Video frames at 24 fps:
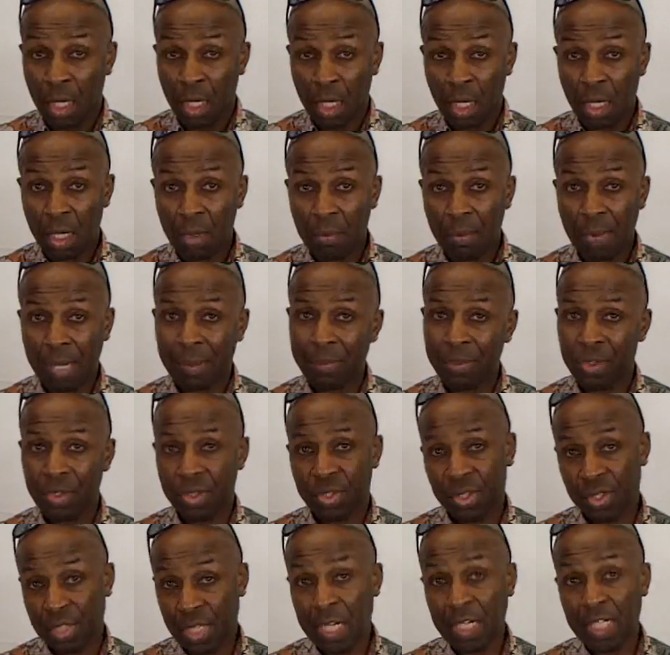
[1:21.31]
I'm just
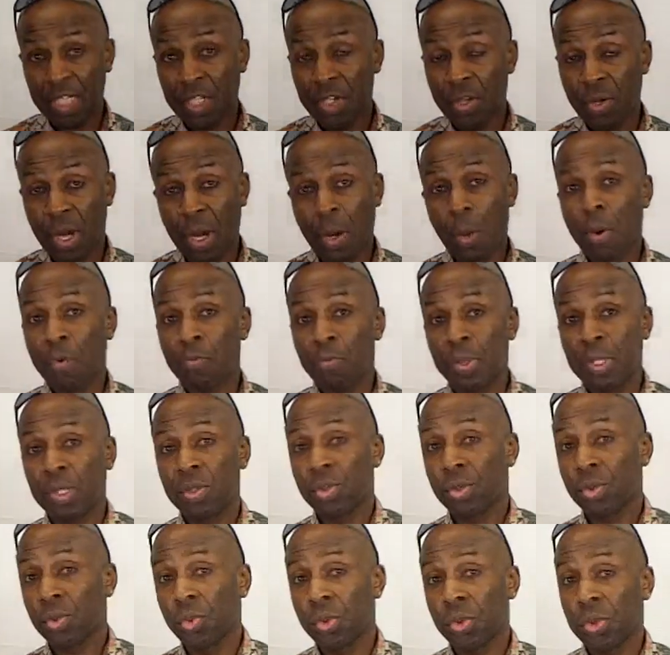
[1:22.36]
telling you how I've been
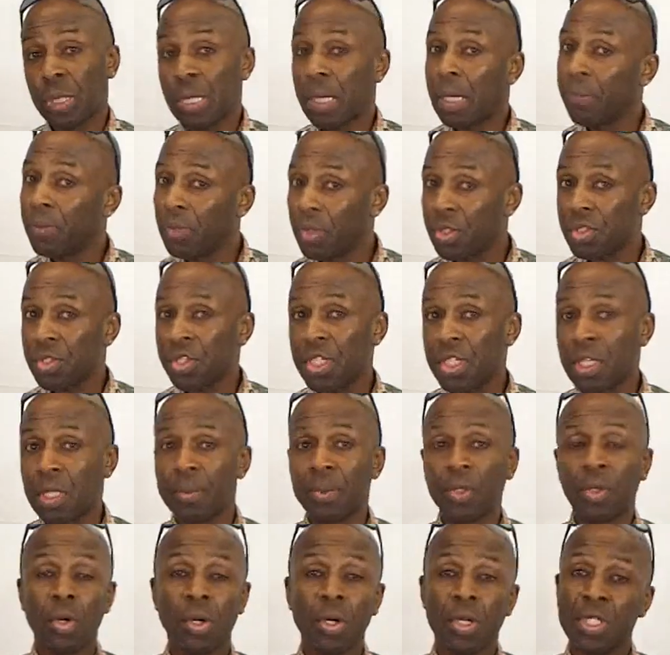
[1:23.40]
taught. I'm not saying I'm
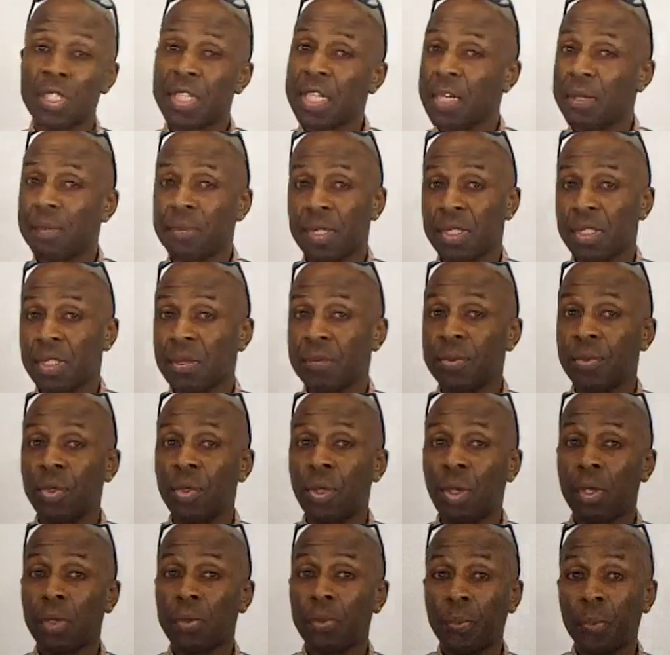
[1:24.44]
an architect, because I'm
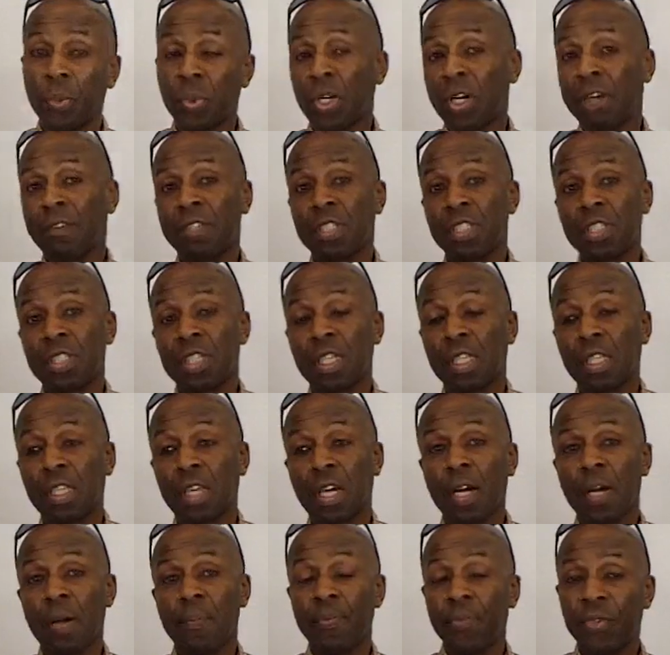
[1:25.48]
not. But having said
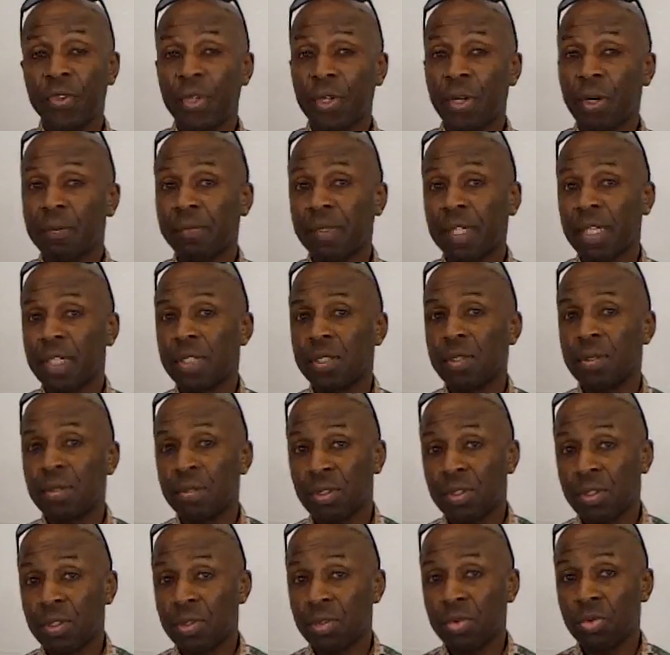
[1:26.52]
that, you know, I'm getting
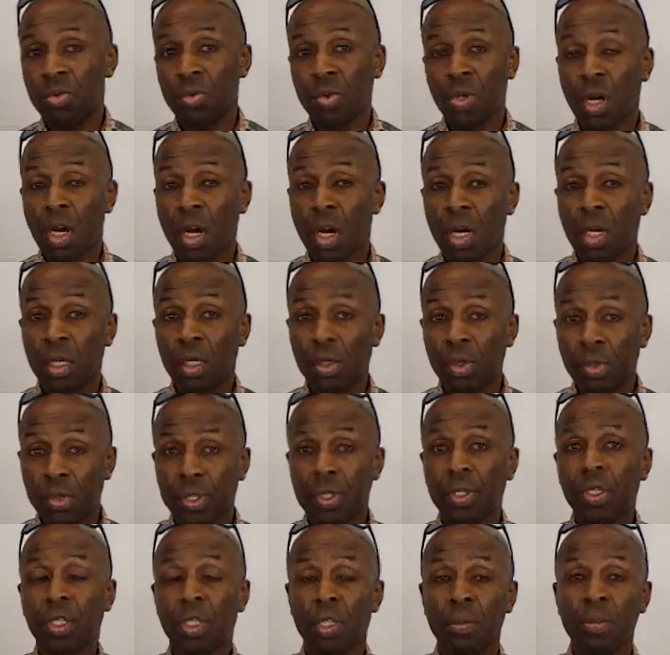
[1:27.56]
used to looking
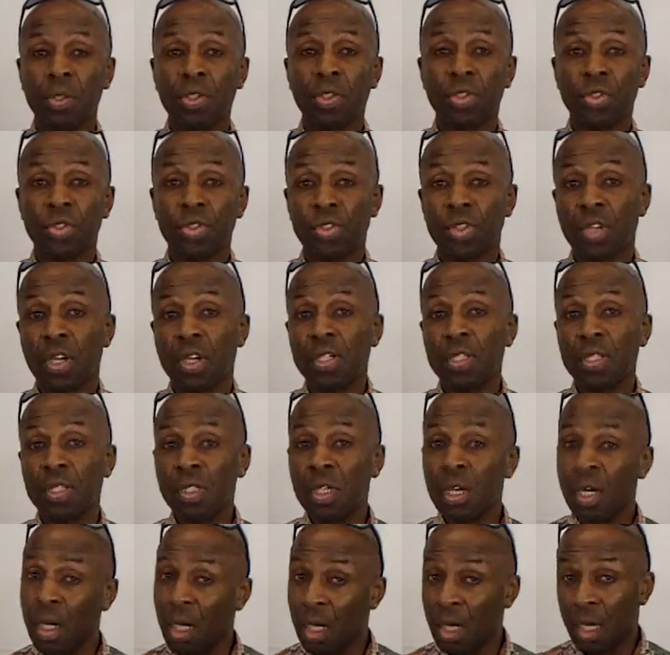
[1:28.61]
at commercial sites,
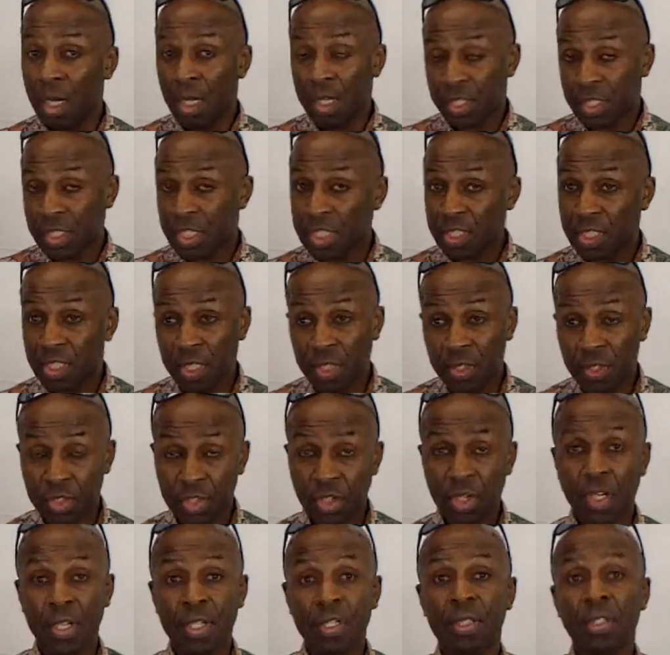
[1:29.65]
assessing
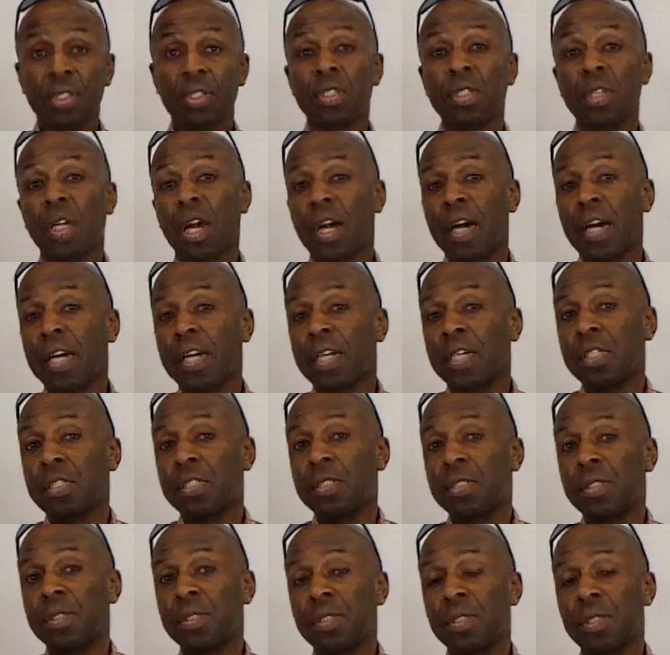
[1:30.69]
sites, and
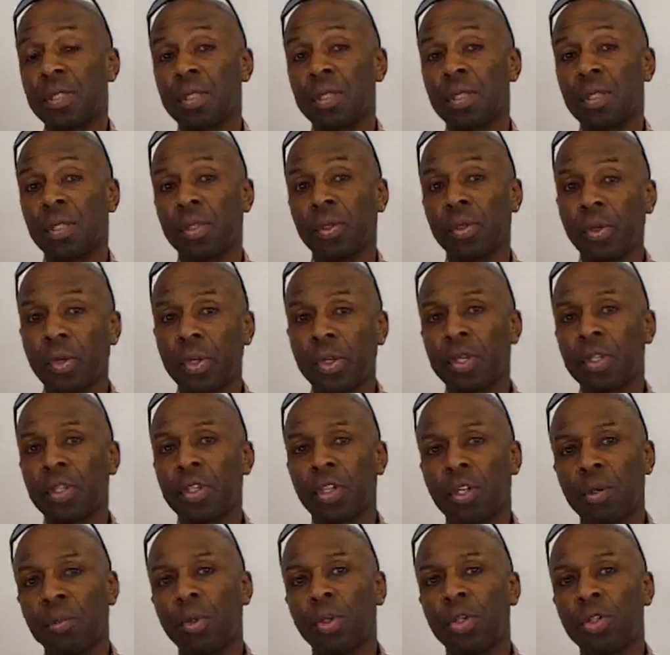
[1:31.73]
looking at the
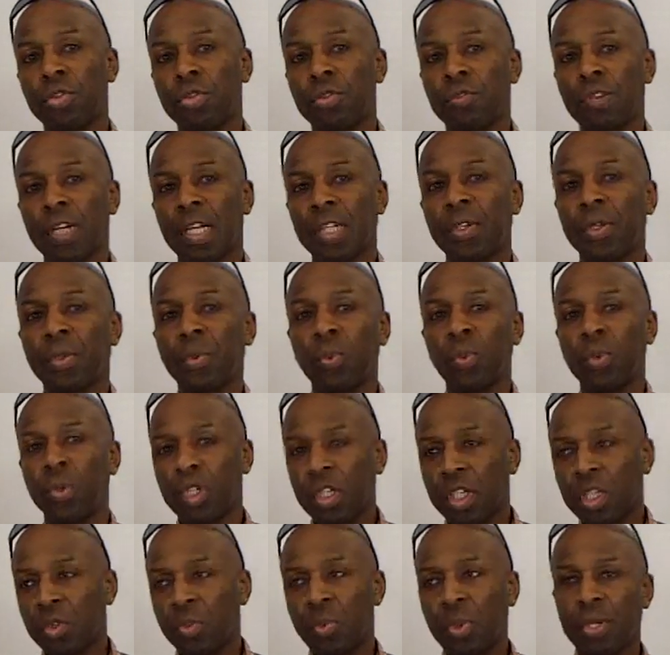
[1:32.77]
commercial value,
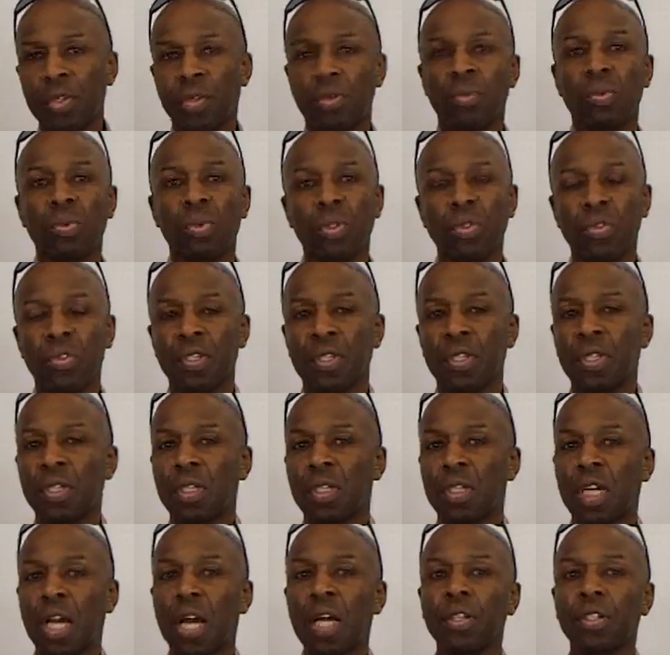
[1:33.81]
working way through all of the
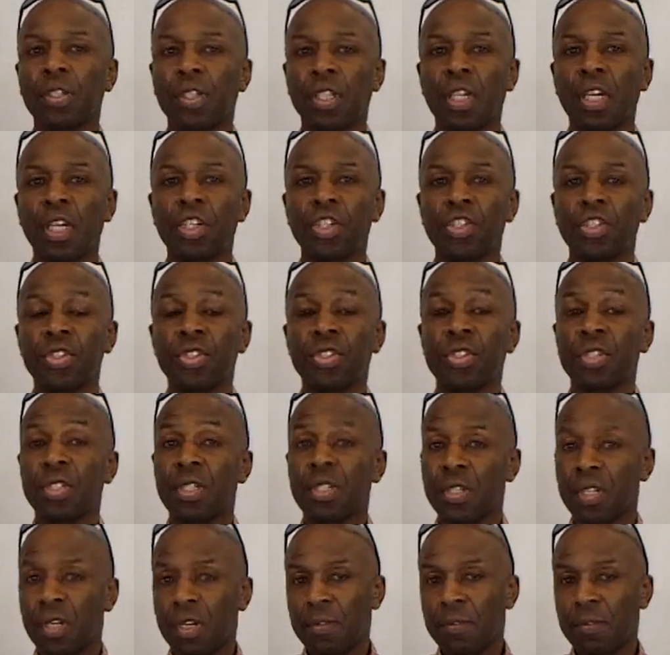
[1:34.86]
calculations
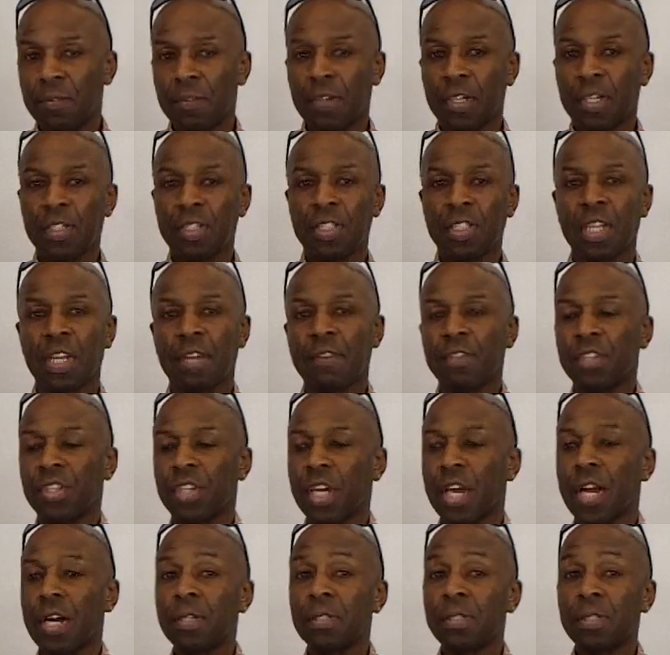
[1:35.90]
and the figures and everything
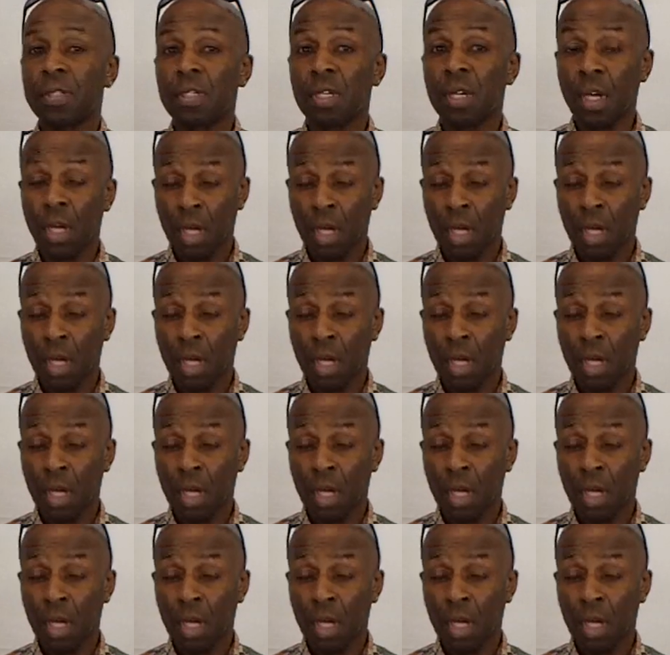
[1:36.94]
else